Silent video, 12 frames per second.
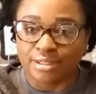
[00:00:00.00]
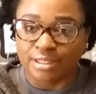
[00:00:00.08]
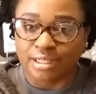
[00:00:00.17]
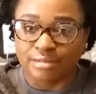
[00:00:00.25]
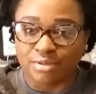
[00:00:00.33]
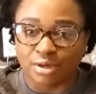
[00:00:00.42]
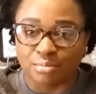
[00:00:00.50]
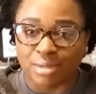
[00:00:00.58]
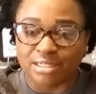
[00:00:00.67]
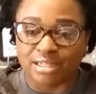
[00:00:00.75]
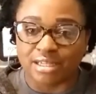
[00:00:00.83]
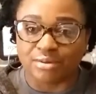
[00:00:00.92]
Even though my
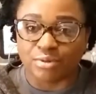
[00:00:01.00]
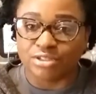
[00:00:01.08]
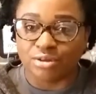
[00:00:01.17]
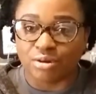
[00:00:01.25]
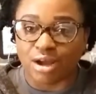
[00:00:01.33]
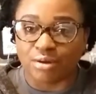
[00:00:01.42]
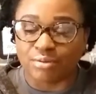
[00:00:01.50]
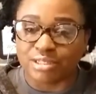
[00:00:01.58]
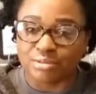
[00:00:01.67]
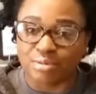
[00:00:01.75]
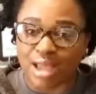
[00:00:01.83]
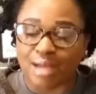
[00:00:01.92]
debt ratio already
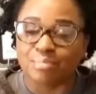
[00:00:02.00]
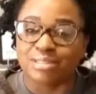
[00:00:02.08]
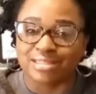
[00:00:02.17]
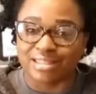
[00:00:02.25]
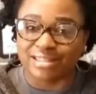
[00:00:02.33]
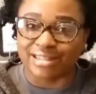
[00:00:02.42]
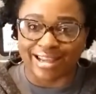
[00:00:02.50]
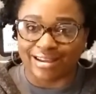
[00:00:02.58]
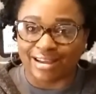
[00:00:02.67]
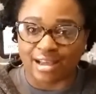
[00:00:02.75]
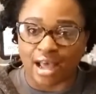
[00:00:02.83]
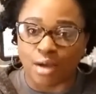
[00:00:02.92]
too high, but still, I,
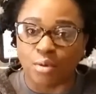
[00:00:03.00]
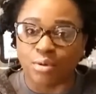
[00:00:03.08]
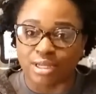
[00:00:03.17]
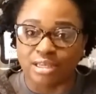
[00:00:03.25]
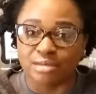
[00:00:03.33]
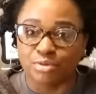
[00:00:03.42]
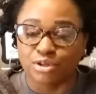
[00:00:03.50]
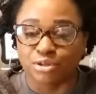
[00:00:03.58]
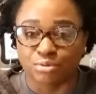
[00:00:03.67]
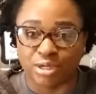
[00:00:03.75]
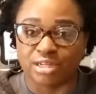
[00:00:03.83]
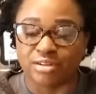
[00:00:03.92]
I want to keep good
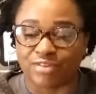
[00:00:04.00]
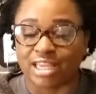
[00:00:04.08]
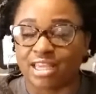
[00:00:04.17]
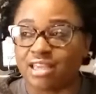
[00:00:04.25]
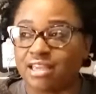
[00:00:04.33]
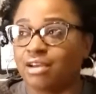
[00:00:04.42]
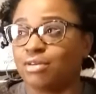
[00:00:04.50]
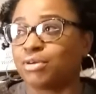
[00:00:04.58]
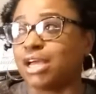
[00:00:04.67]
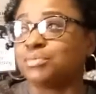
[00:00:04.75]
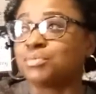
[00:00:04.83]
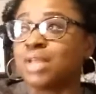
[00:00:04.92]
credit if I can,
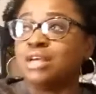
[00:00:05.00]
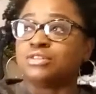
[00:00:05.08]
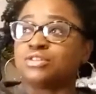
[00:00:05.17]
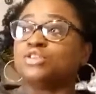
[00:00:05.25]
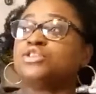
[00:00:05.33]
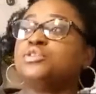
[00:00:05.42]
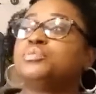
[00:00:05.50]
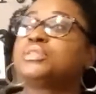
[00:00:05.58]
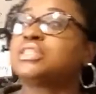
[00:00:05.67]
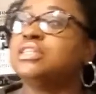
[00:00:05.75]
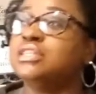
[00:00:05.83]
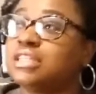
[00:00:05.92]
okay? So she
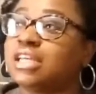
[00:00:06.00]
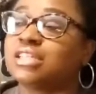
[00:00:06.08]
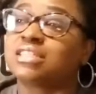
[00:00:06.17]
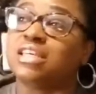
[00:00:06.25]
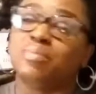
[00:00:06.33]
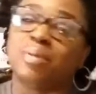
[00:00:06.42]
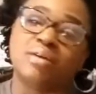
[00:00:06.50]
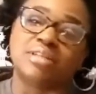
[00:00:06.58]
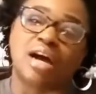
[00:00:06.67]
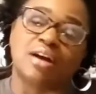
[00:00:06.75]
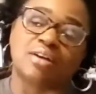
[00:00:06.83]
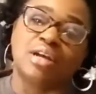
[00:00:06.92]
proceeded to just keep on
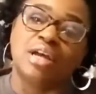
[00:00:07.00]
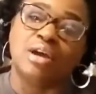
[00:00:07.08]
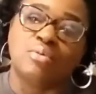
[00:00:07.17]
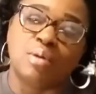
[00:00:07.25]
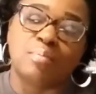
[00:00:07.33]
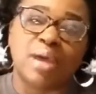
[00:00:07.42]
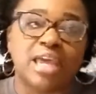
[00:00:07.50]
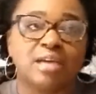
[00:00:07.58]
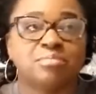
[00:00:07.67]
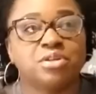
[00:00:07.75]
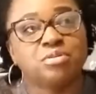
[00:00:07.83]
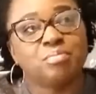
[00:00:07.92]
talking. Well, ma'am,
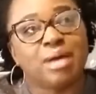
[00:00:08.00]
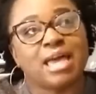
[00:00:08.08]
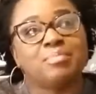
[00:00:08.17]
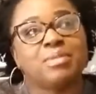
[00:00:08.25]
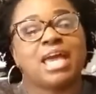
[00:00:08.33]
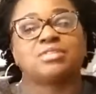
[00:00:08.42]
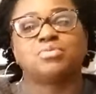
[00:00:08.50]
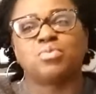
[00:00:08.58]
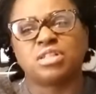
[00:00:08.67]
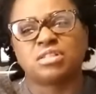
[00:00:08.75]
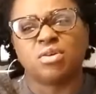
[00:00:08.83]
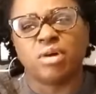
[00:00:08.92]
do you mind me asking
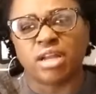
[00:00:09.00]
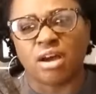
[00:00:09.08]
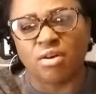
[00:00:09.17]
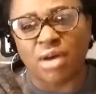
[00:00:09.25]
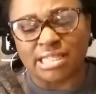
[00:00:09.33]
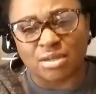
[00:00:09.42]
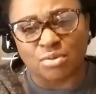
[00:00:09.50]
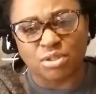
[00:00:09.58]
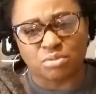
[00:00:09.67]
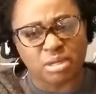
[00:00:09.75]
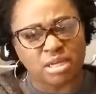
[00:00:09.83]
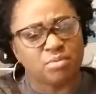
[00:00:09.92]
what's going on? I said, what
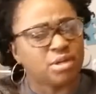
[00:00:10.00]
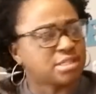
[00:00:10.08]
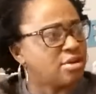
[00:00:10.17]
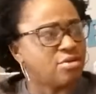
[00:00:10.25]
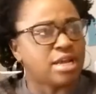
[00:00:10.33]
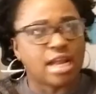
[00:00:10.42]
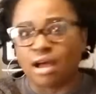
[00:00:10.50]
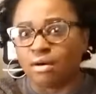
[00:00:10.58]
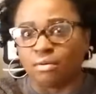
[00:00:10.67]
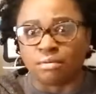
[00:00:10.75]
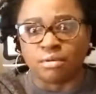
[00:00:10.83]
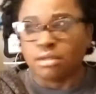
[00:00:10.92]
you mean what's going
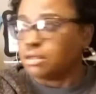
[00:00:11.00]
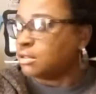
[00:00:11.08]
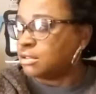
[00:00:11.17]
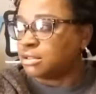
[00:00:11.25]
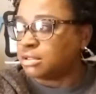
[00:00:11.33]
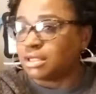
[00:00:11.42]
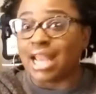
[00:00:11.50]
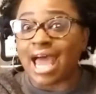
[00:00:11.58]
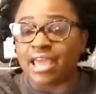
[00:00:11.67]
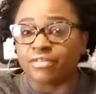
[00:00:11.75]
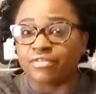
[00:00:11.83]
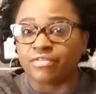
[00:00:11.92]
on?
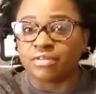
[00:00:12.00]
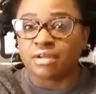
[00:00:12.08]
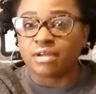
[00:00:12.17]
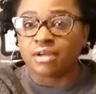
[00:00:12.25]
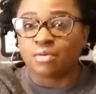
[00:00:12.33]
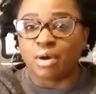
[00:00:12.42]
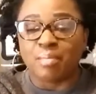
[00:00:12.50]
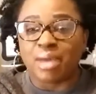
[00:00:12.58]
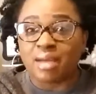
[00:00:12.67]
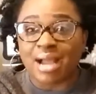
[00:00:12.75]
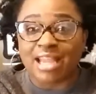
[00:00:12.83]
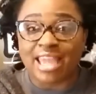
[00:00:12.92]
Life. Well,
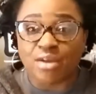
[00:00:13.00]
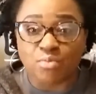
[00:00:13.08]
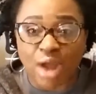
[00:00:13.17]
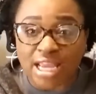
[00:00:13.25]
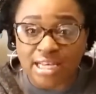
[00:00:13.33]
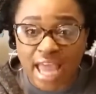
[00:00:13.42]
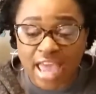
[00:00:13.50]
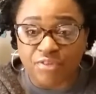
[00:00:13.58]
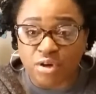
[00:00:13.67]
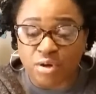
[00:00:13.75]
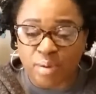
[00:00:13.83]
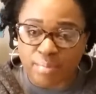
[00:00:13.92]
ma'am, I can't write life
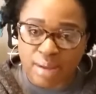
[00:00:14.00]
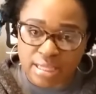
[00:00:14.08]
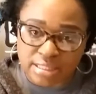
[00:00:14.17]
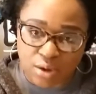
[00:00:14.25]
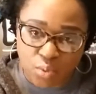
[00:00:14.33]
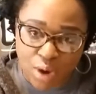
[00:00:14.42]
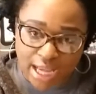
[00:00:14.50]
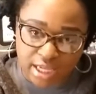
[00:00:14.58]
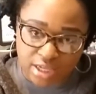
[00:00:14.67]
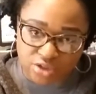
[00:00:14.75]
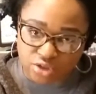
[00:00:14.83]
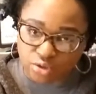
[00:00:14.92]
on the paper. I said, why
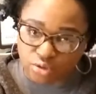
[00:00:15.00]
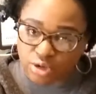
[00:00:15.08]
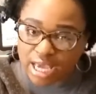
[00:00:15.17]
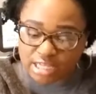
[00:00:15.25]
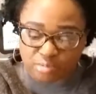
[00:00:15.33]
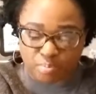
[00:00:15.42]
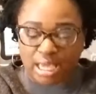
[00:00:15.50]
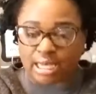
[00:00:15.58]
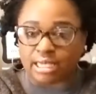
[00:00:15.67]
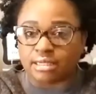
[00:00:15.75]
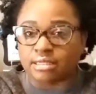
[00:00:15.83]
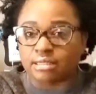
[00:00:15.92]
can't you? You don't know how to spell